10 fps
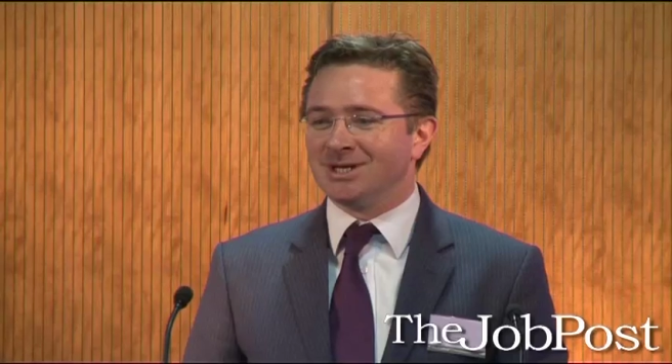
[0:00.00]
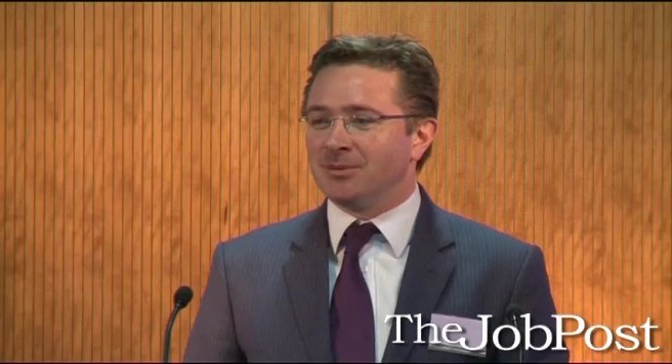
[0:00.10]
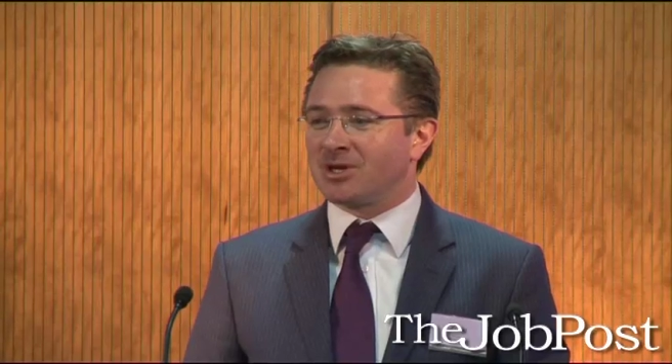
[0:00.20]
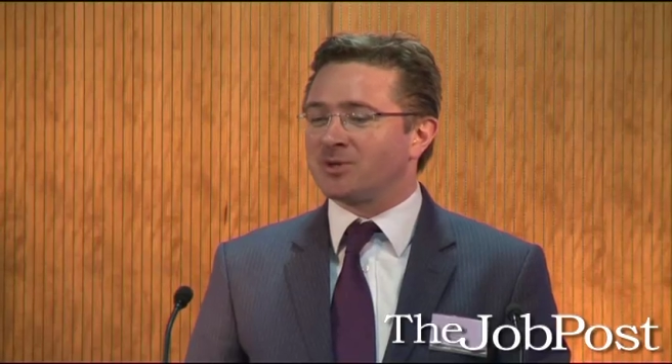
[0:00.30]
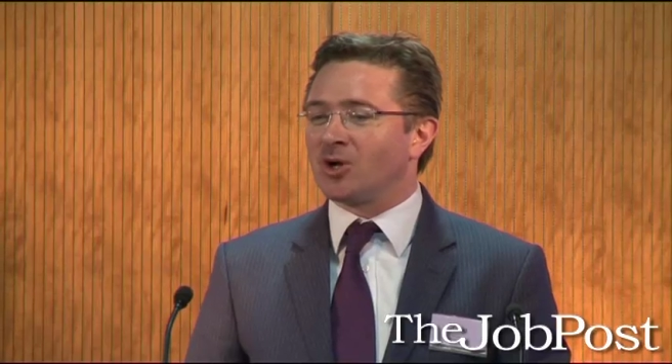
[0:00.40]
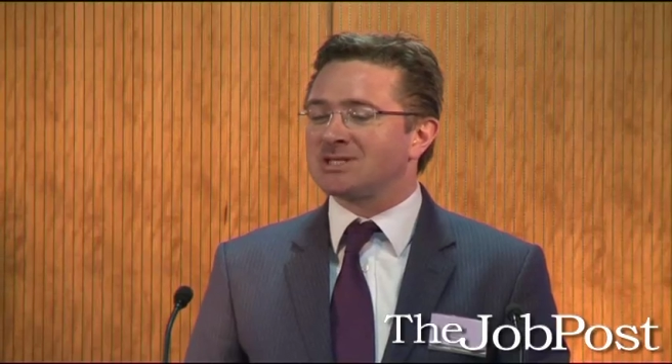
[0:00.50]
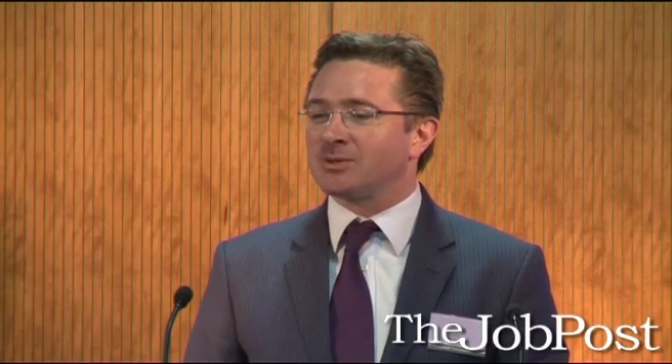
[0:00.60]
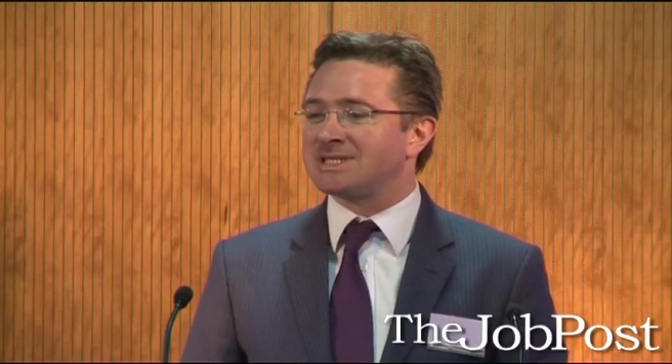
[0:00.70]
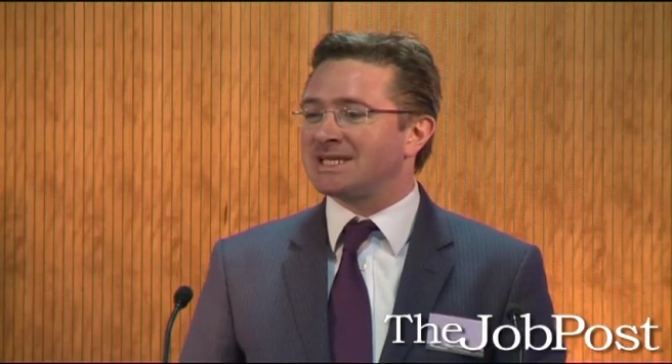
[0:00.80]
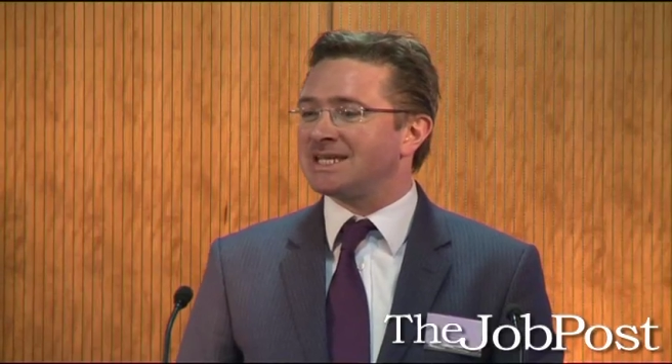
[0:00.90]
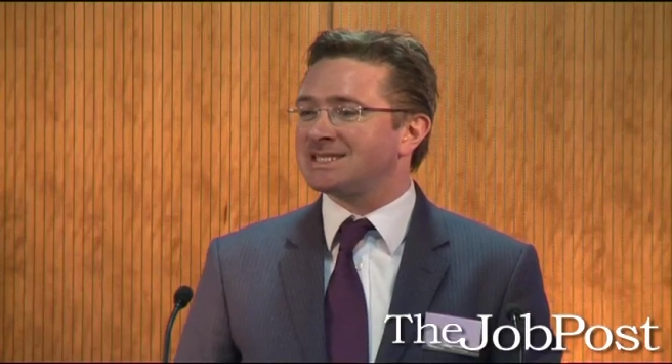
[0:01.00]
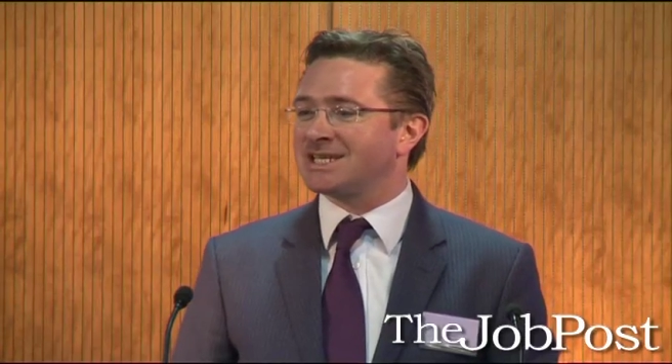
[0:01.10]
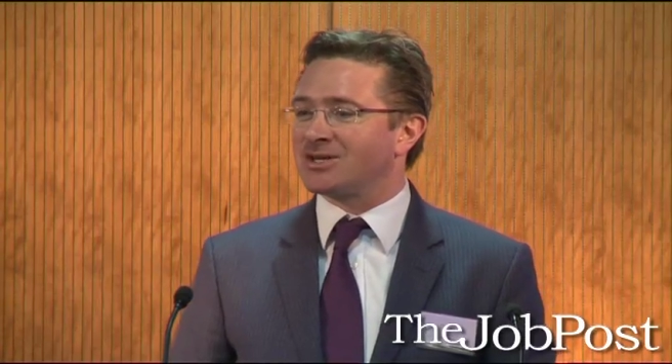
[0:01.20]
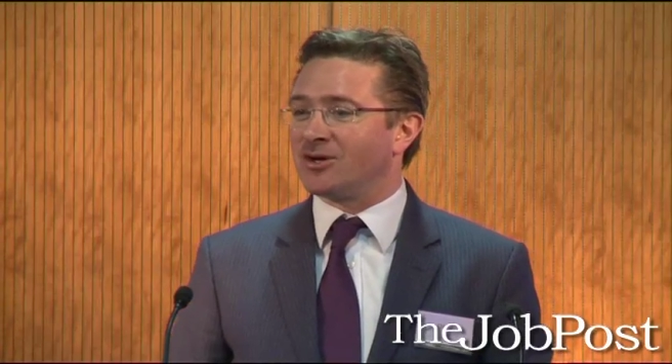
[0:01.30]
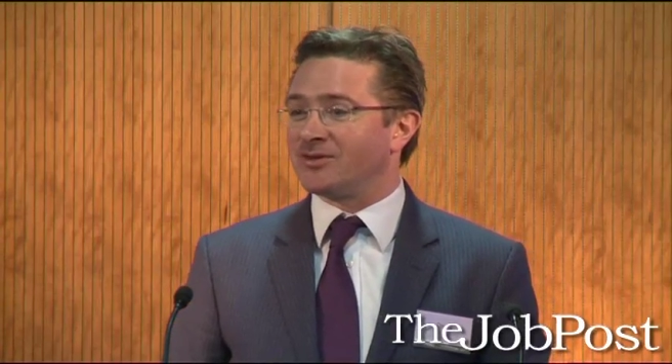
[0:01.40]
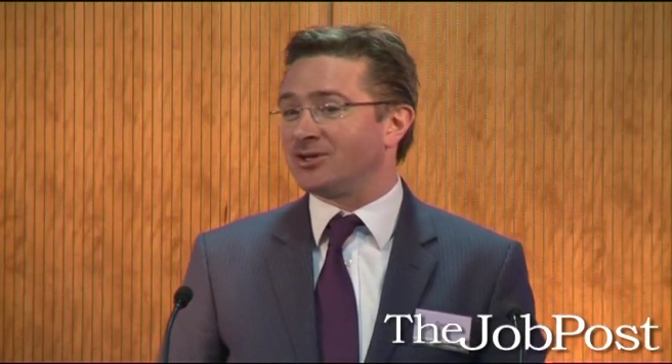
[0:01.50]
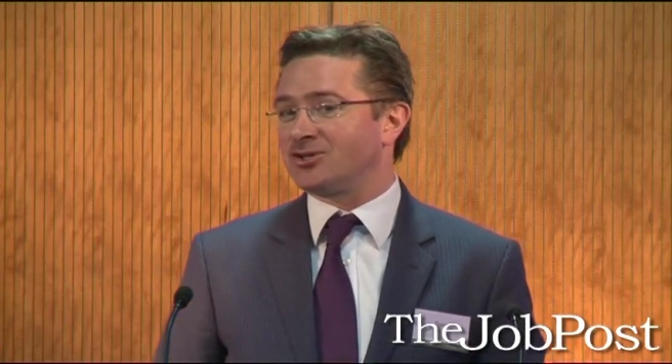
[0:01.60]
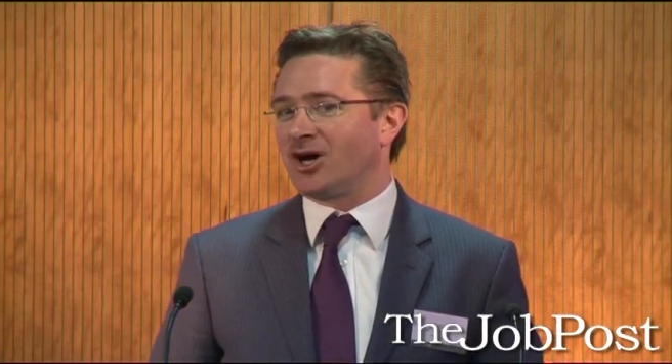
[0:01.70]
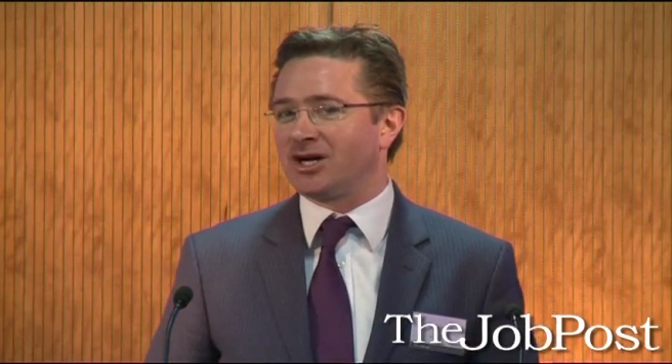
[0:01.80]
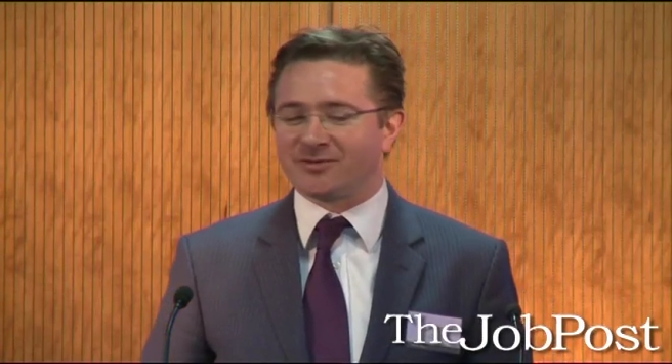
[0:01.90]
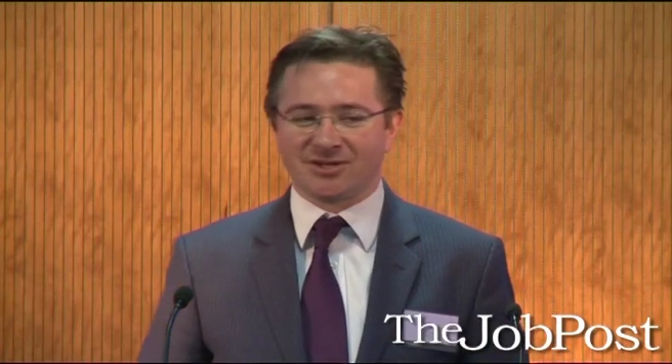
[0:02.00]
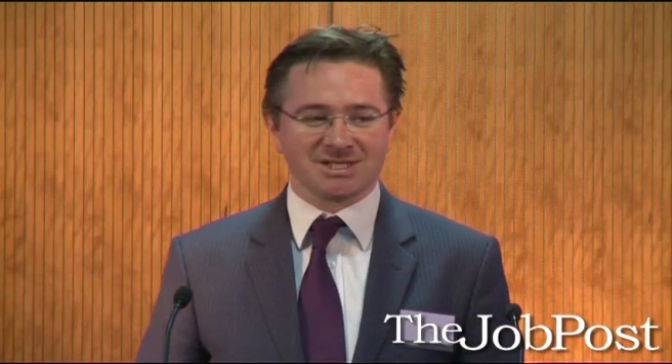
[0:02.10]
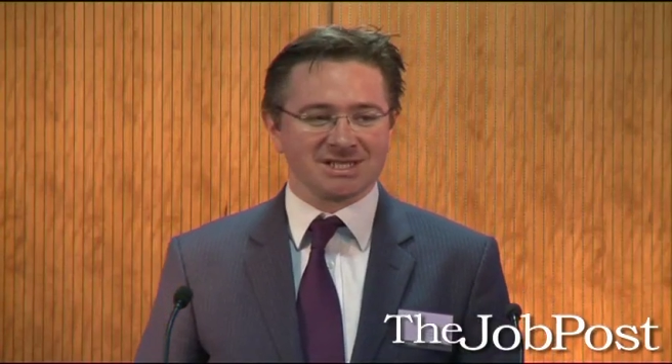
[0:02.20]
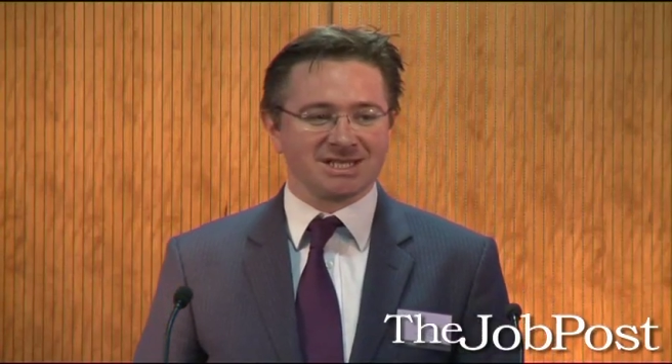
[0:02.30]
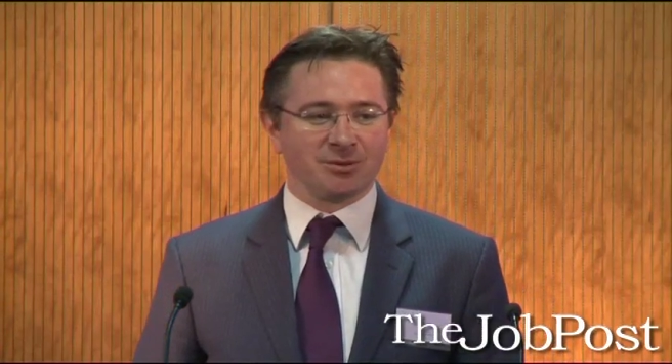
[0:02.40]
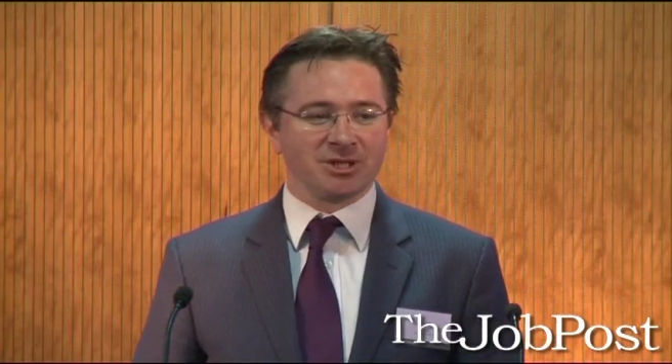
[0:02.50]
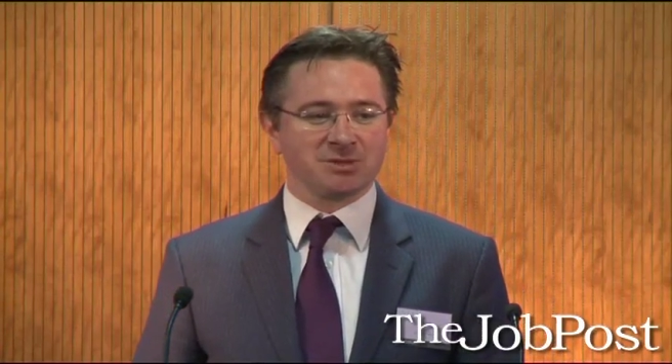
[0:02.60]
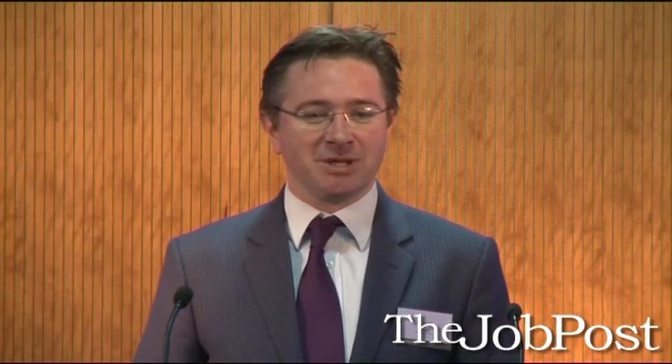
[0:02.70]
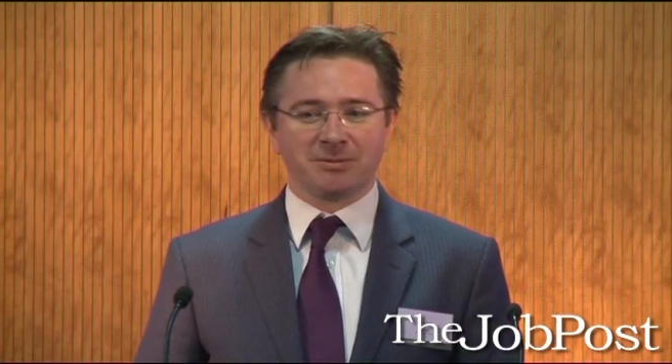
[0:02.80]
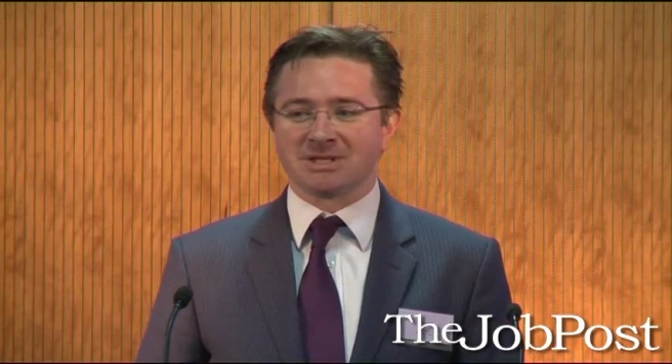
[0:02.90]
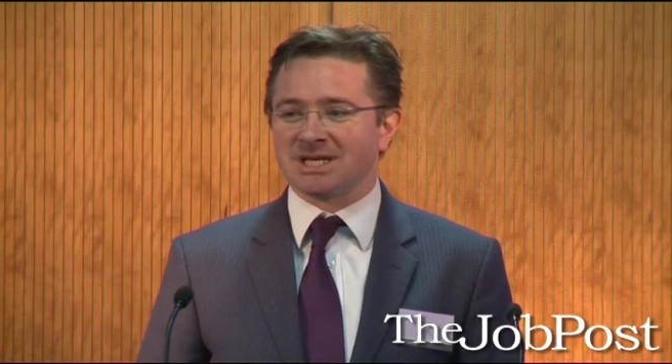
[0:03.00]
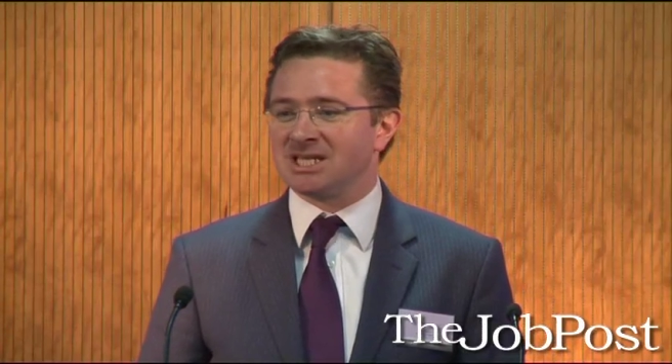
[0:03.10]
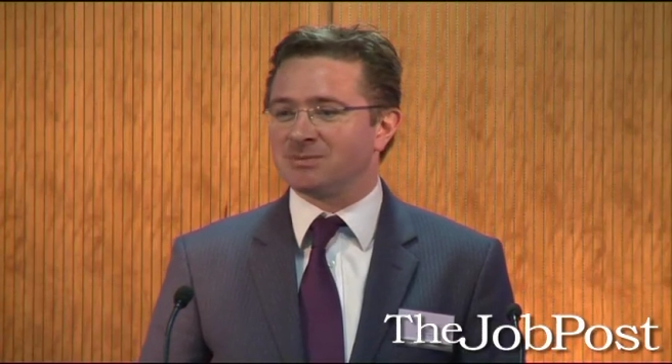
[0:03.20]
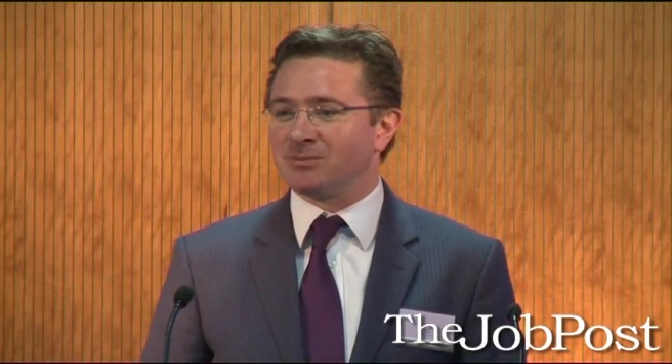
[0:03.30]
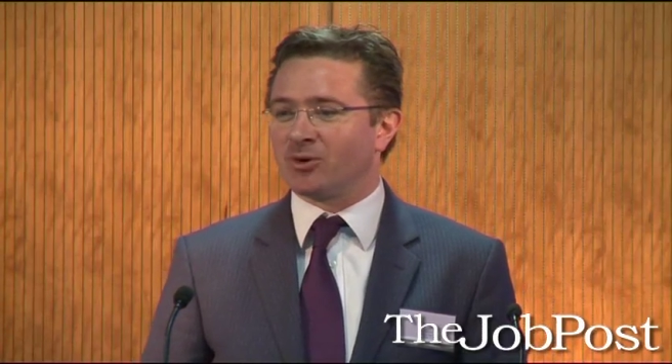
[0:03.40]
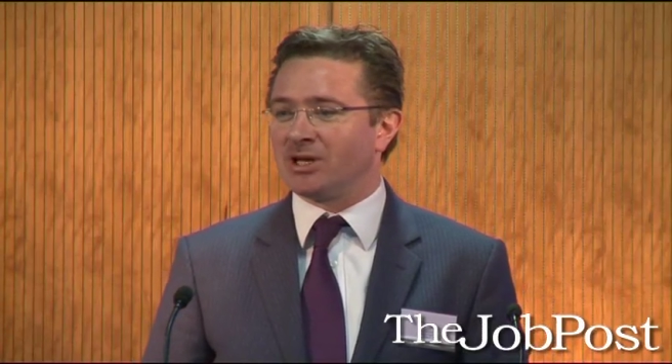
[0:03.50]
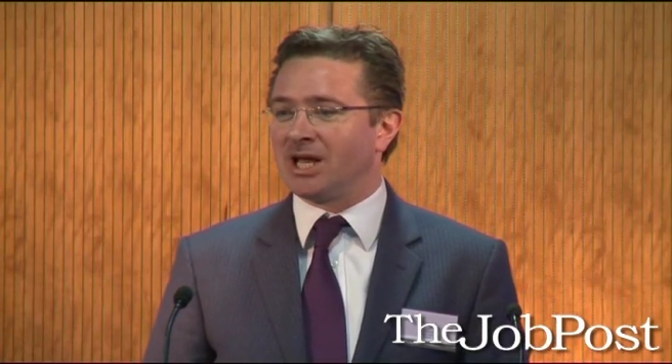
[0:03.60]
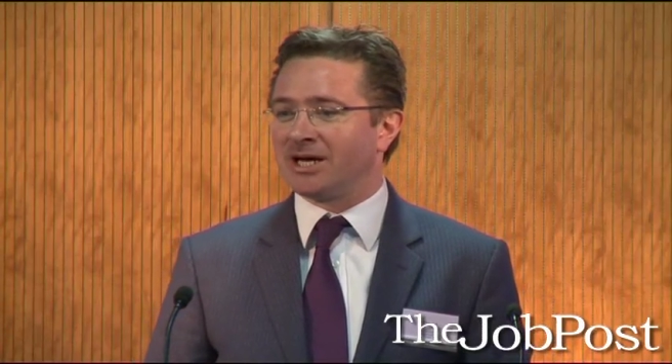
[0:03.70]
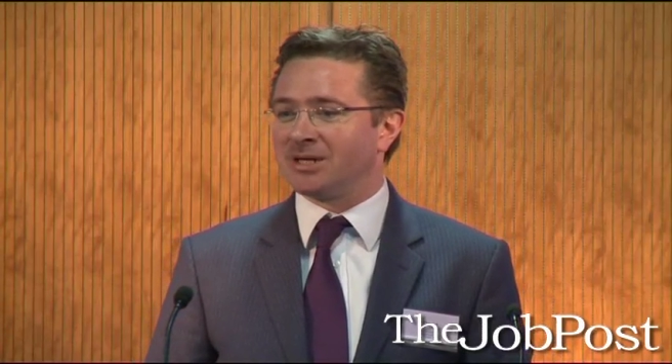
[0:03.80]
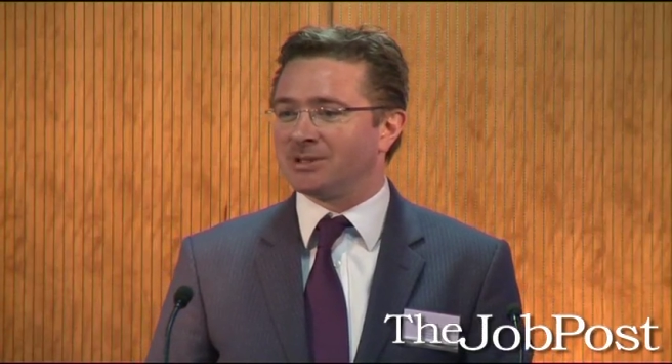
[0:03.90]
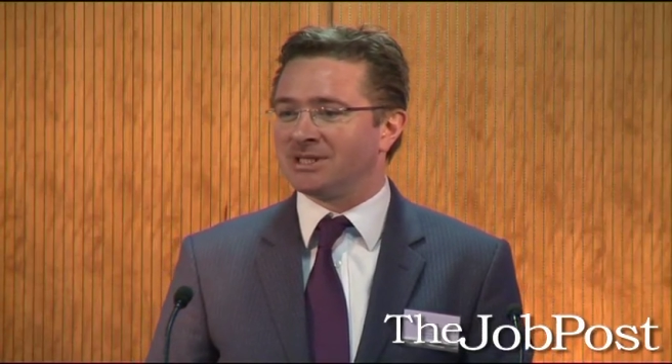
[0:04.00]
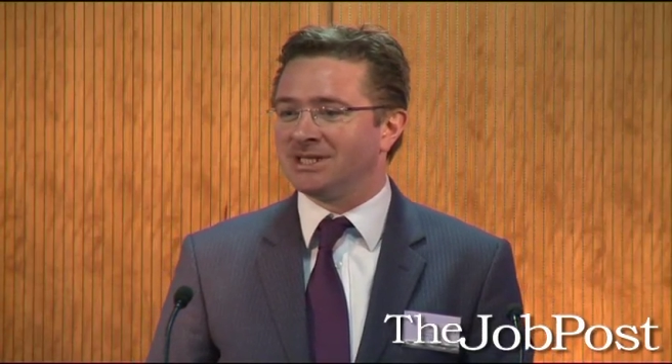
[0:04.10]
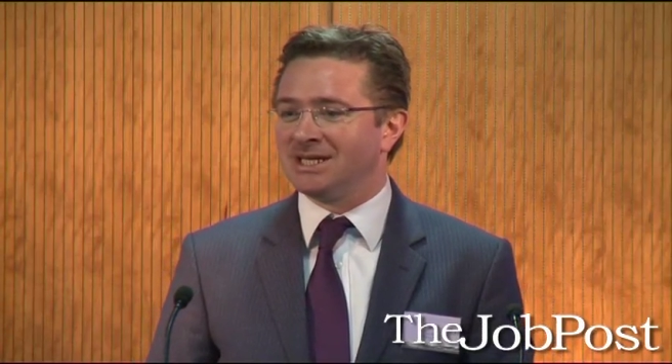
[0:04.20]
because we also assess things around their drivers to see which people tend to be more reliable.